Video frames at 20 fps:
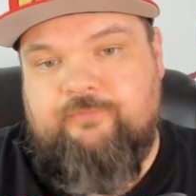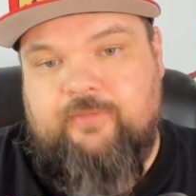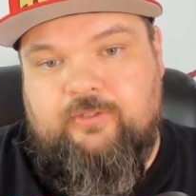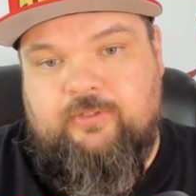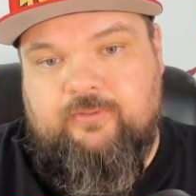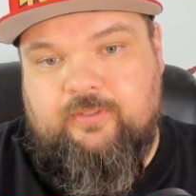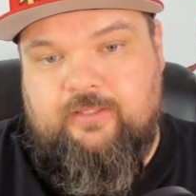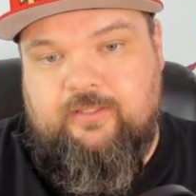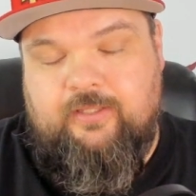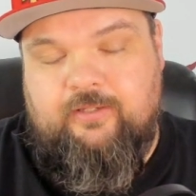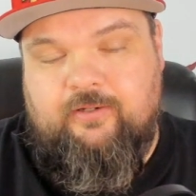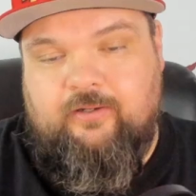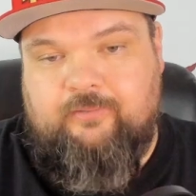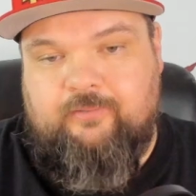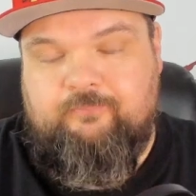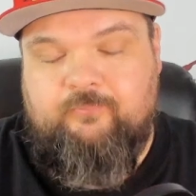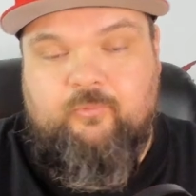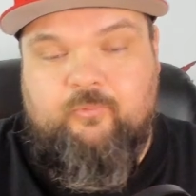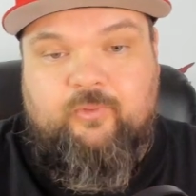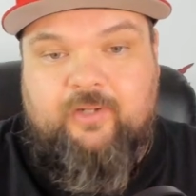that you can hit
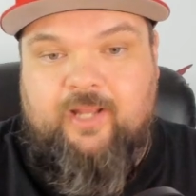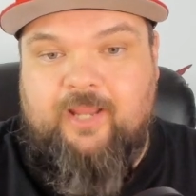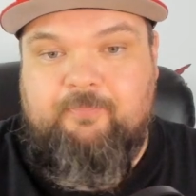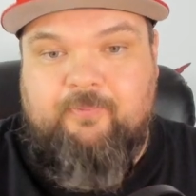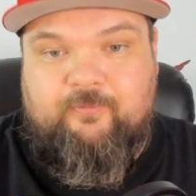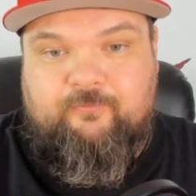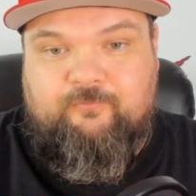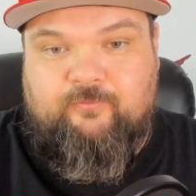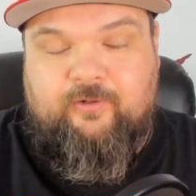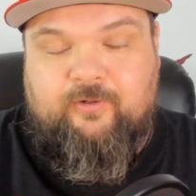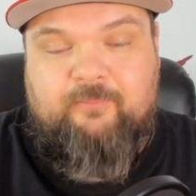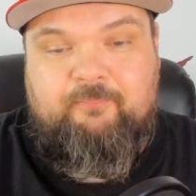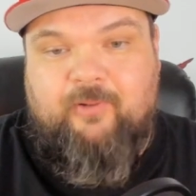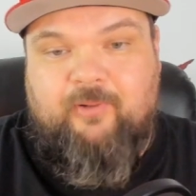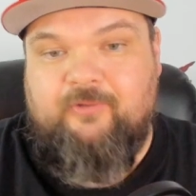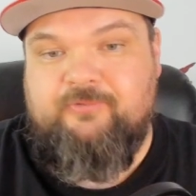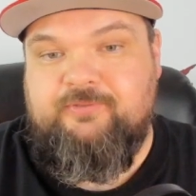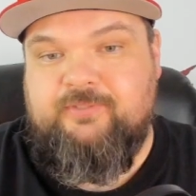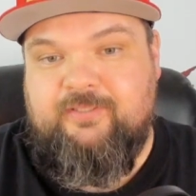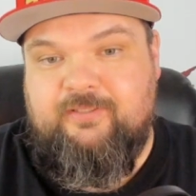on. Would I prefer
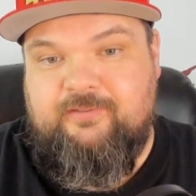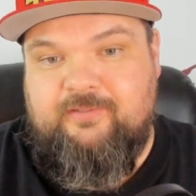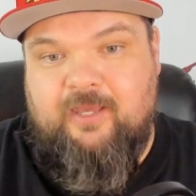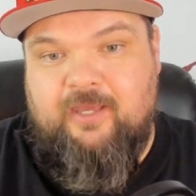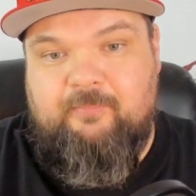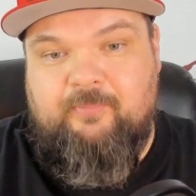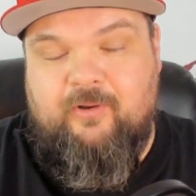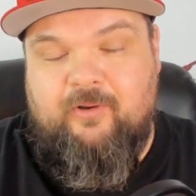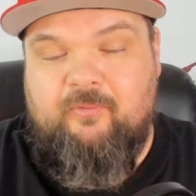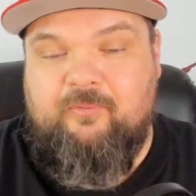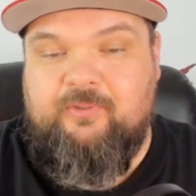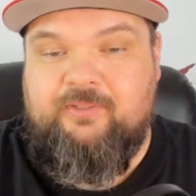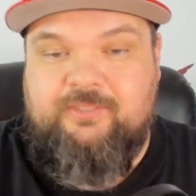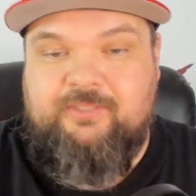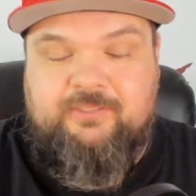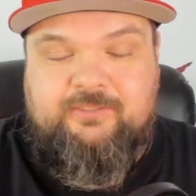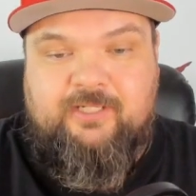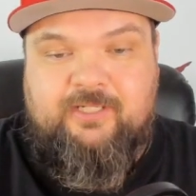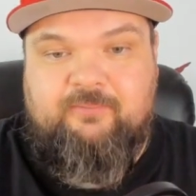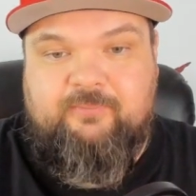Paulson Adebo or
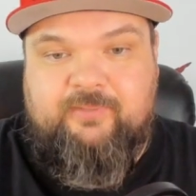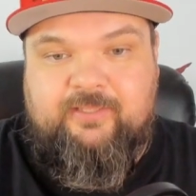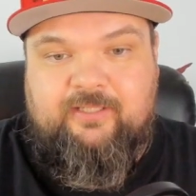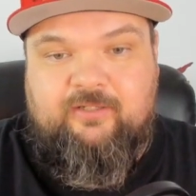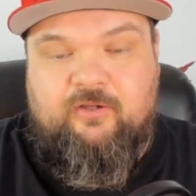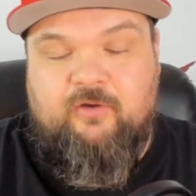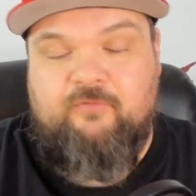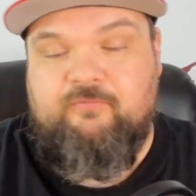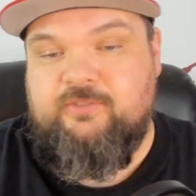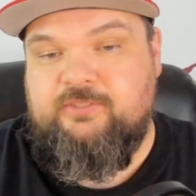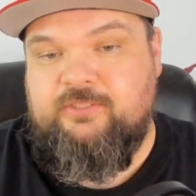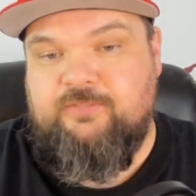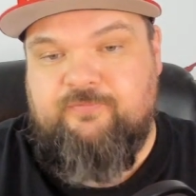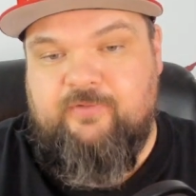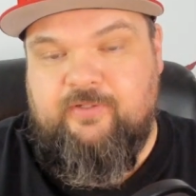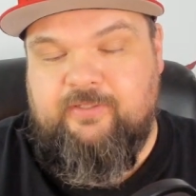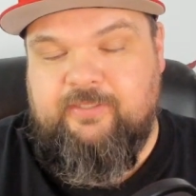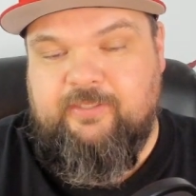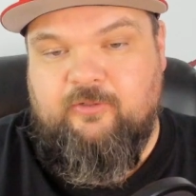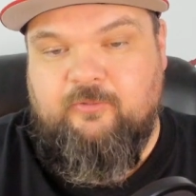DJ Reed over
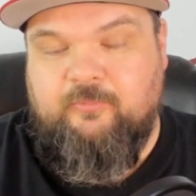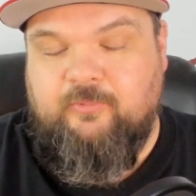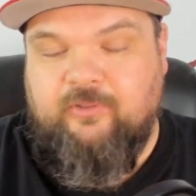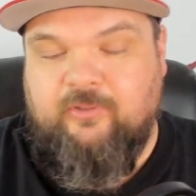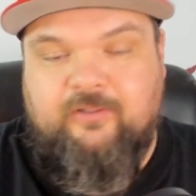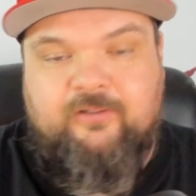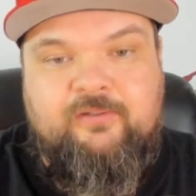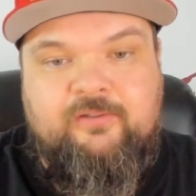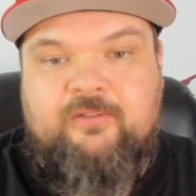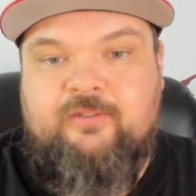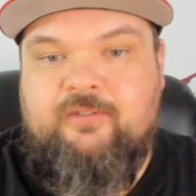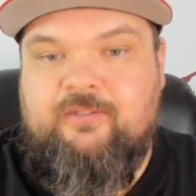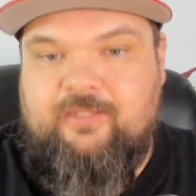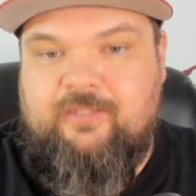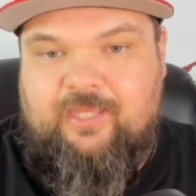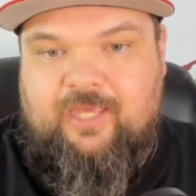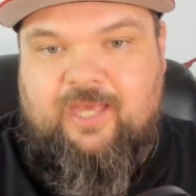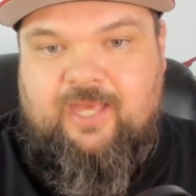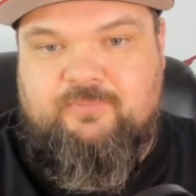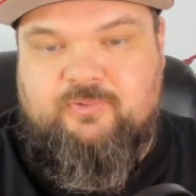Stephon Gilmore?
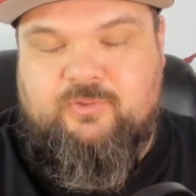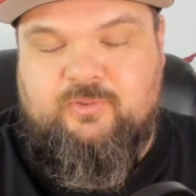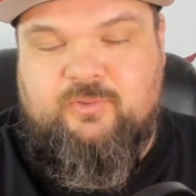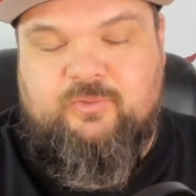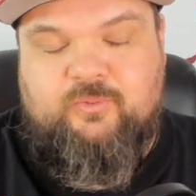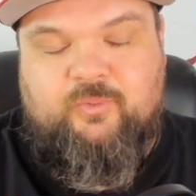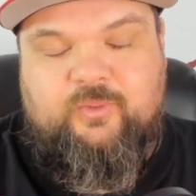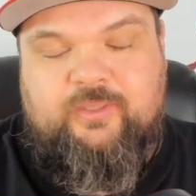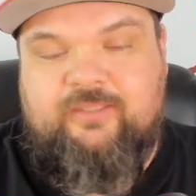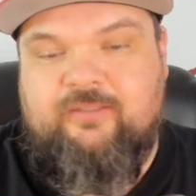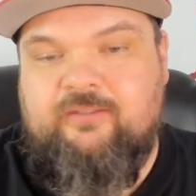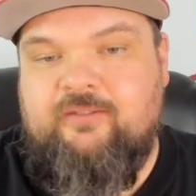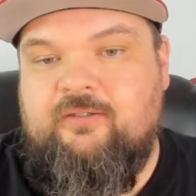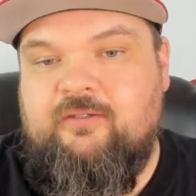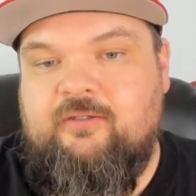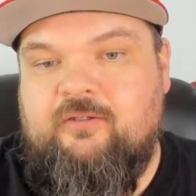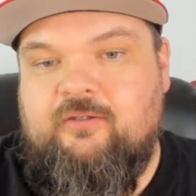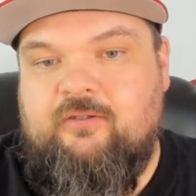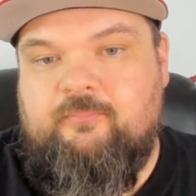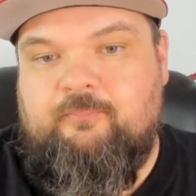Absolutely.
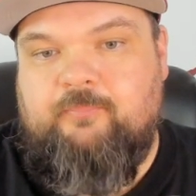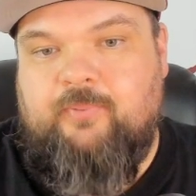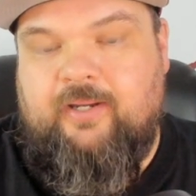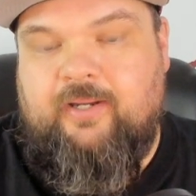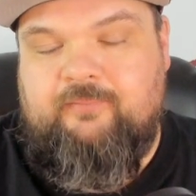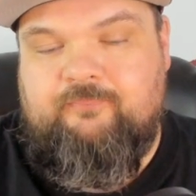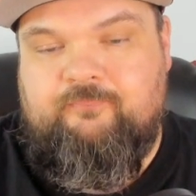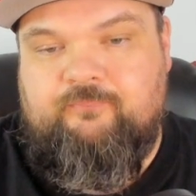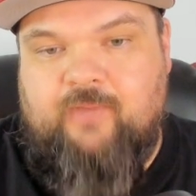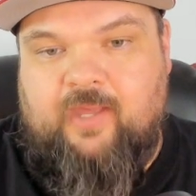But